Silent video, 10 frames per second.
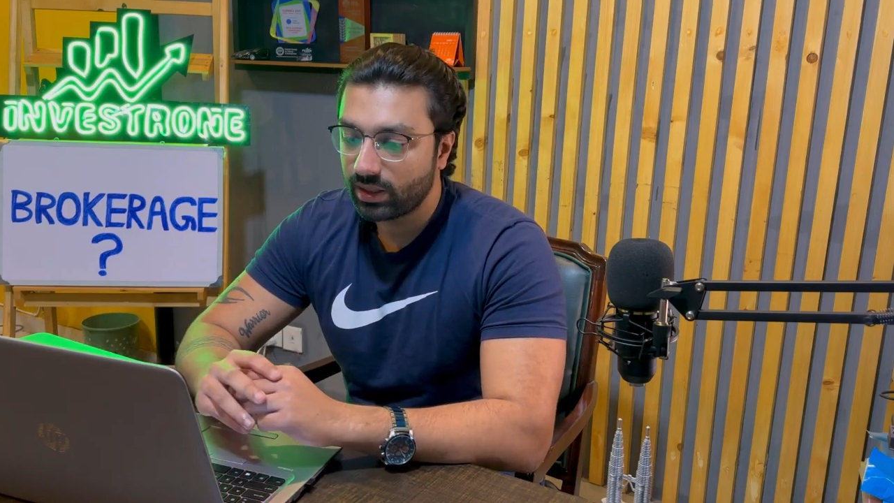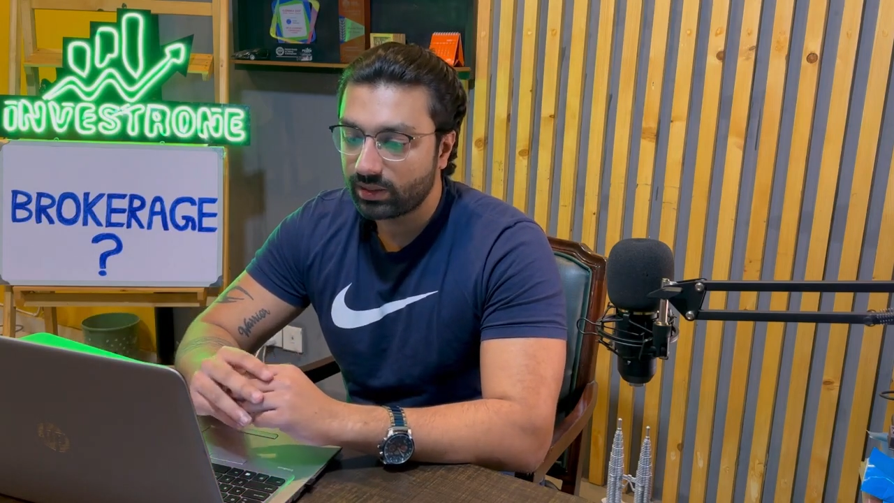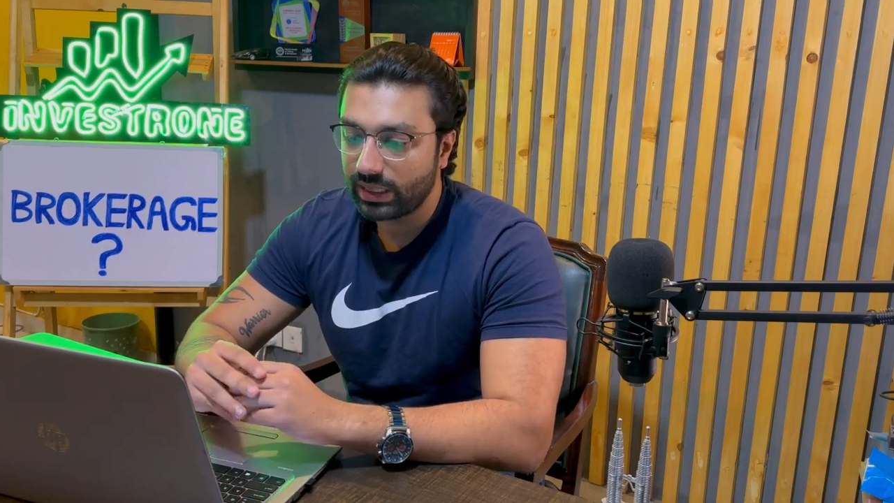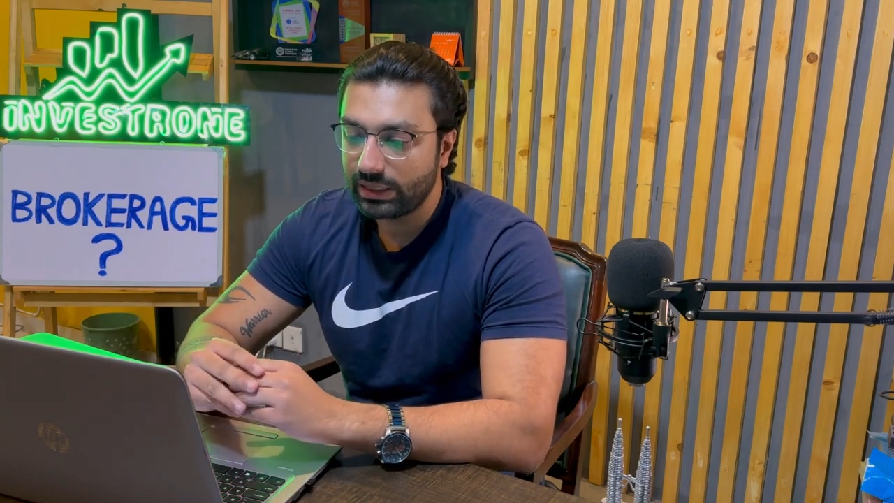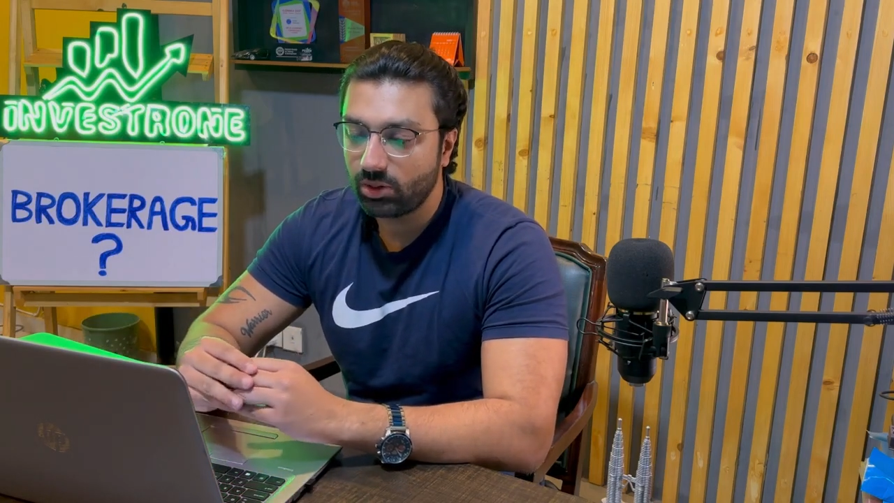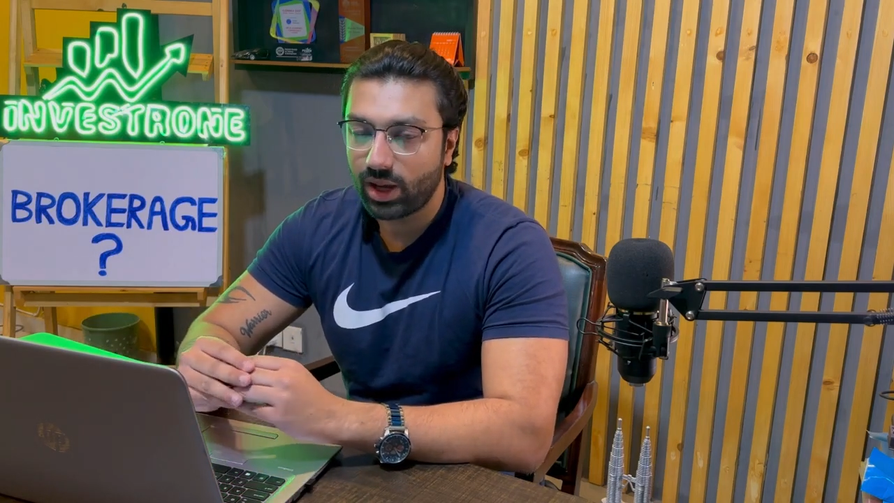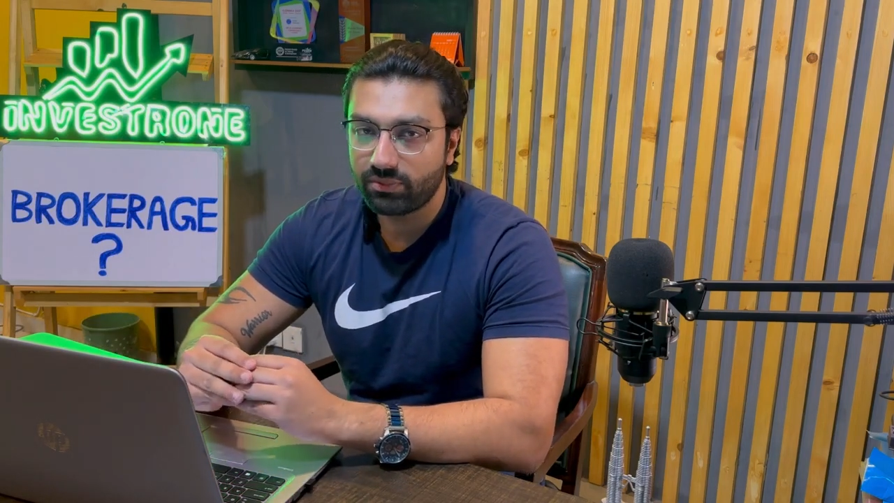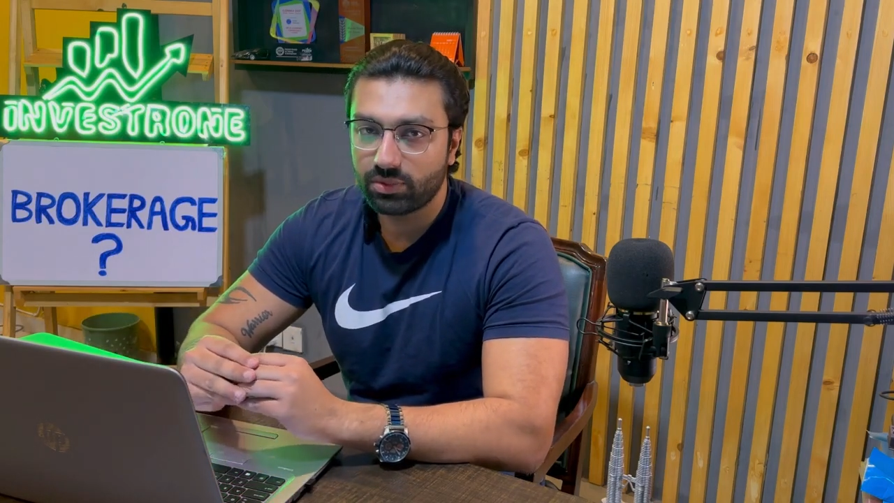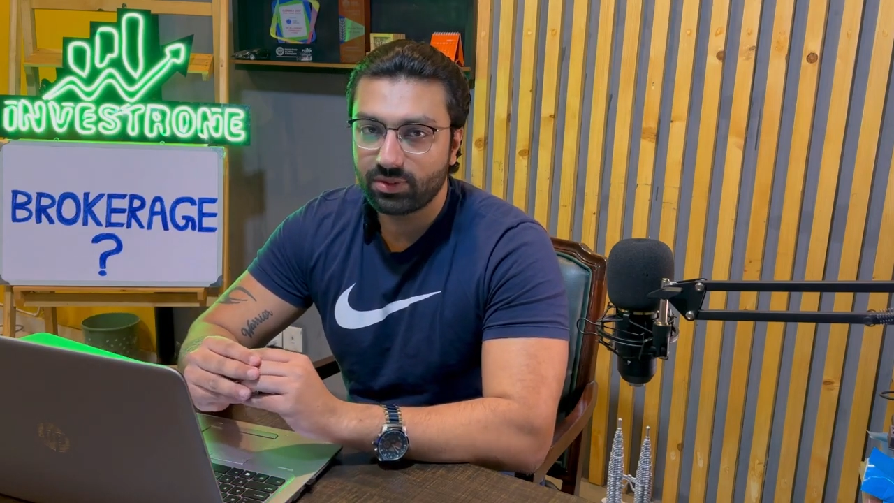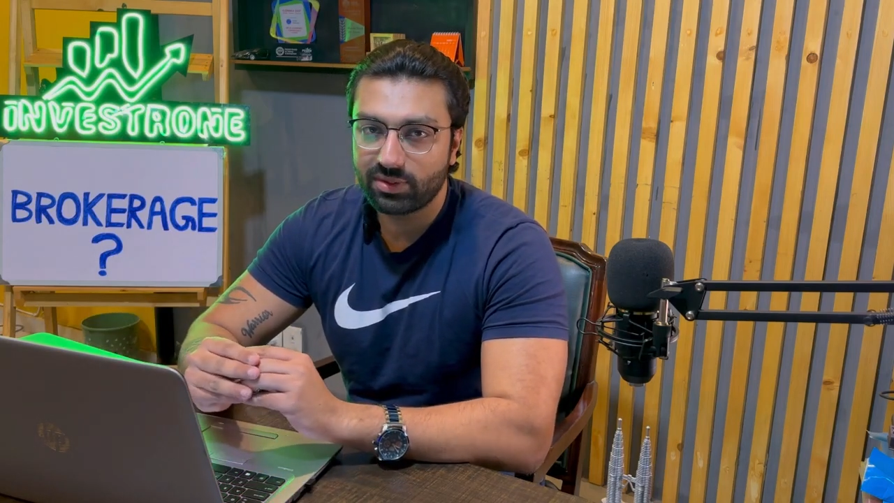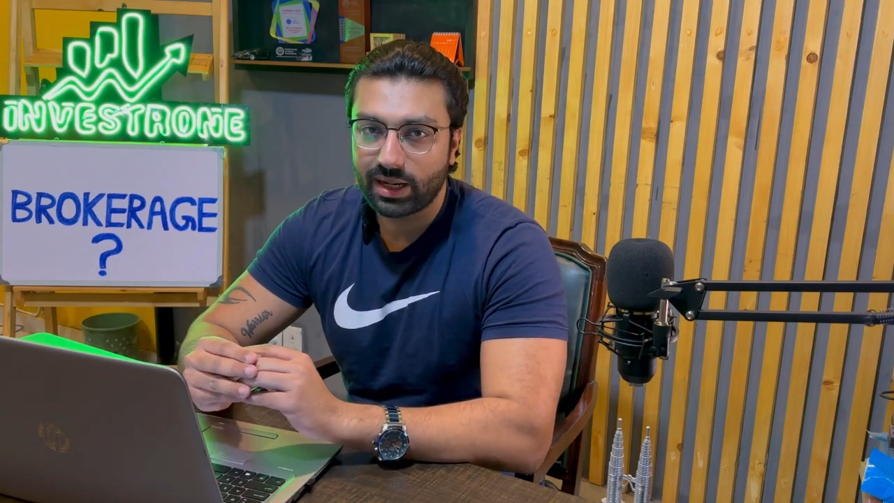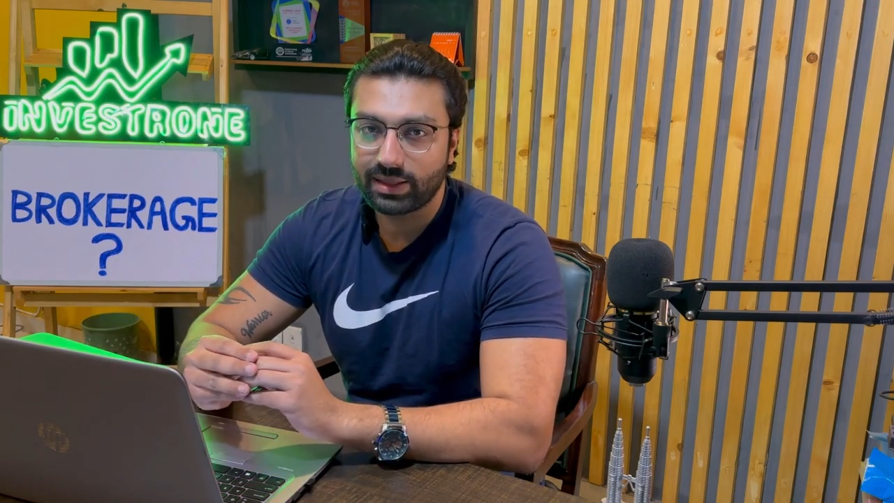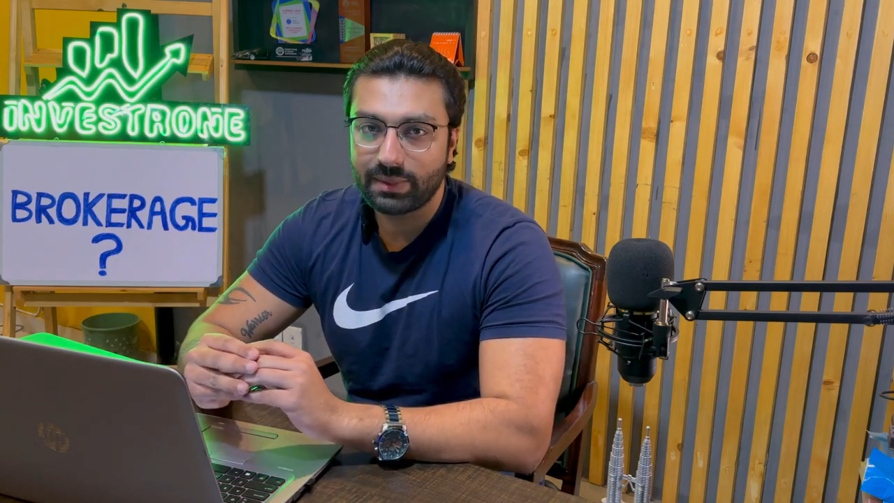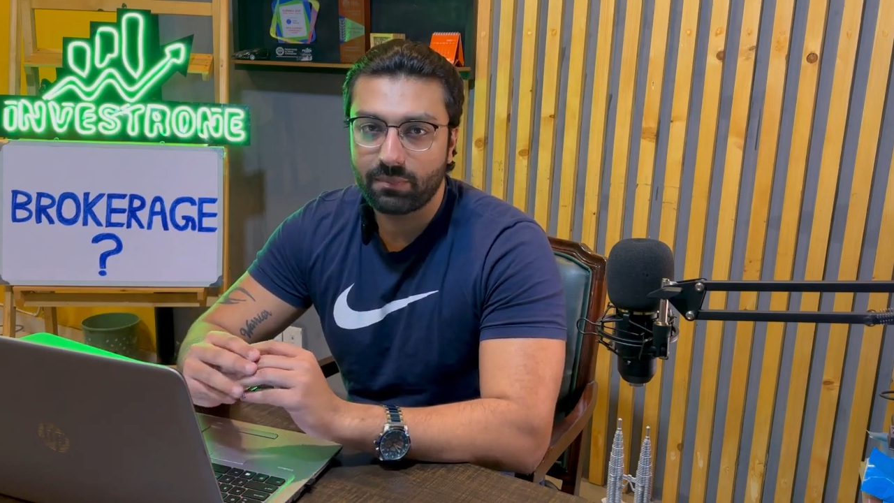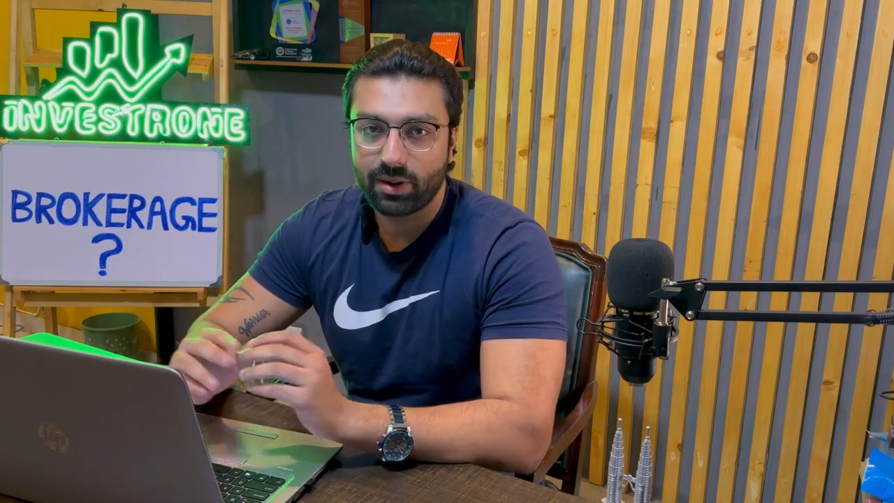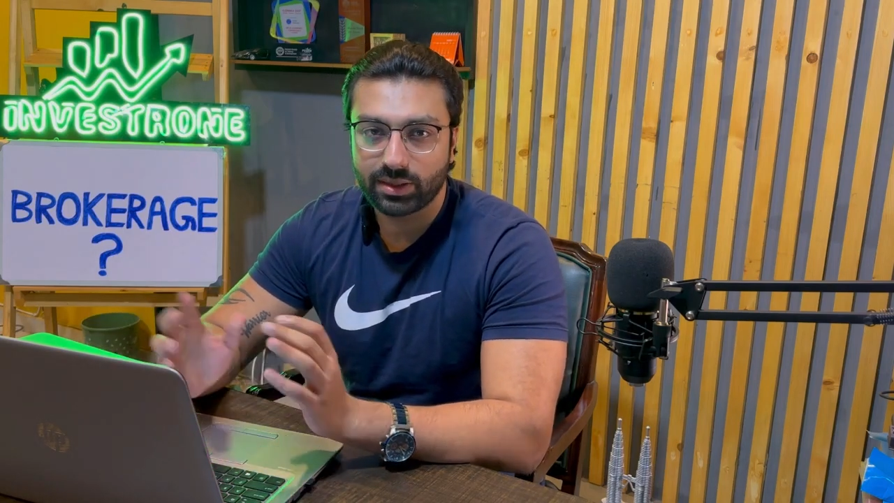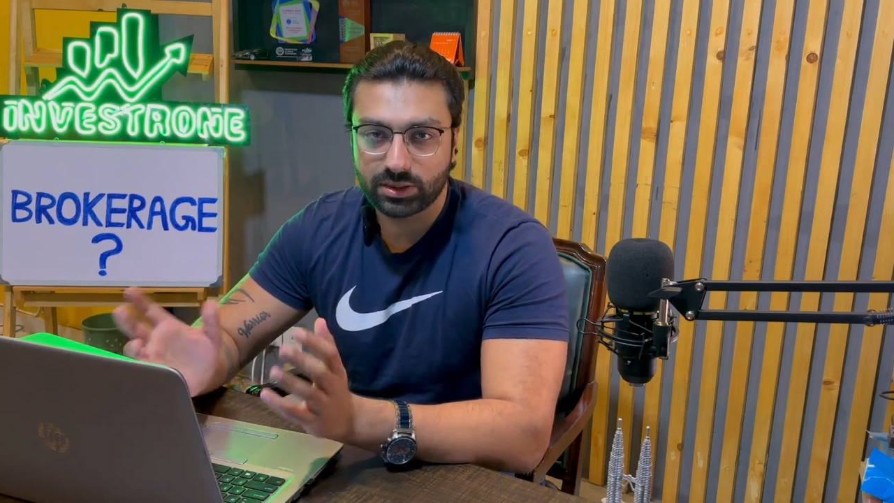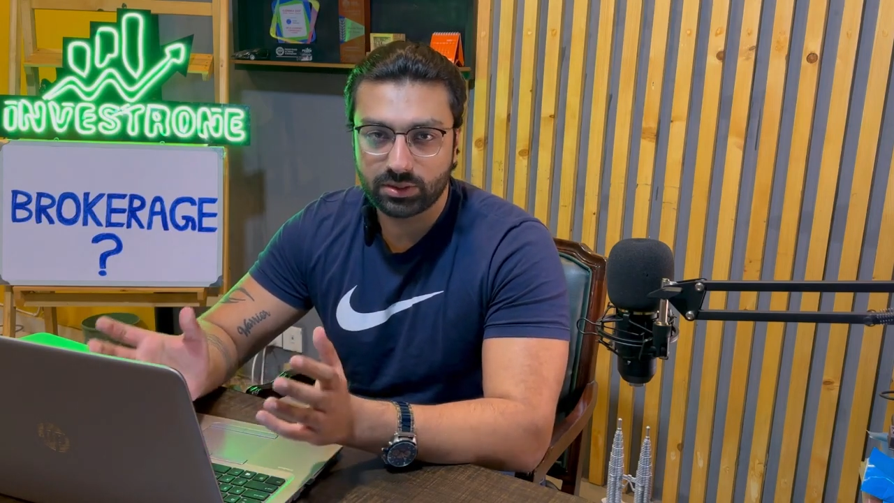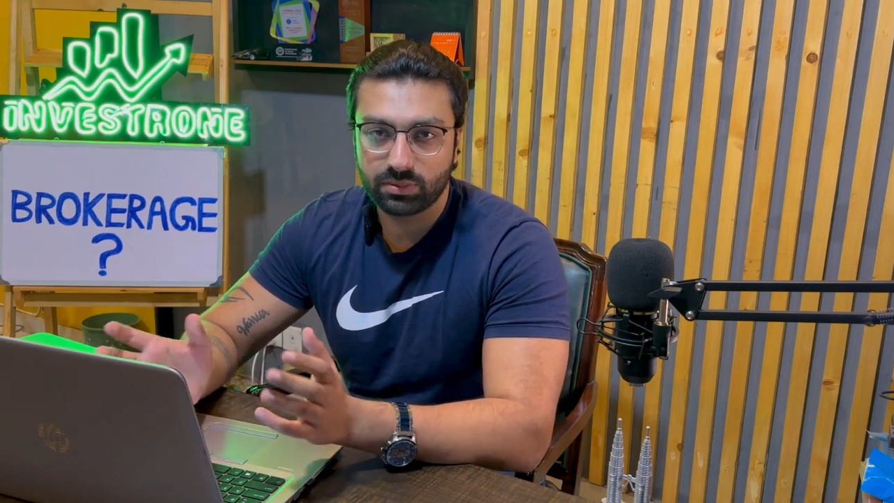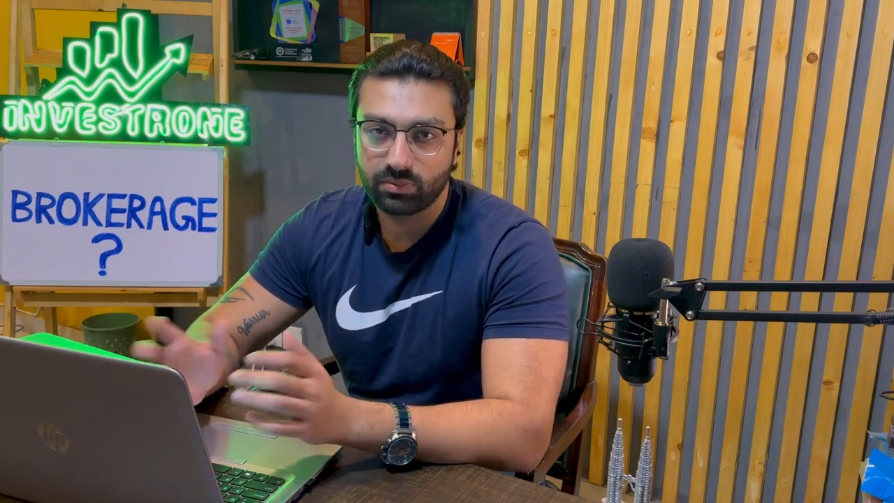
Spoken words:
Then you have to decide the branch,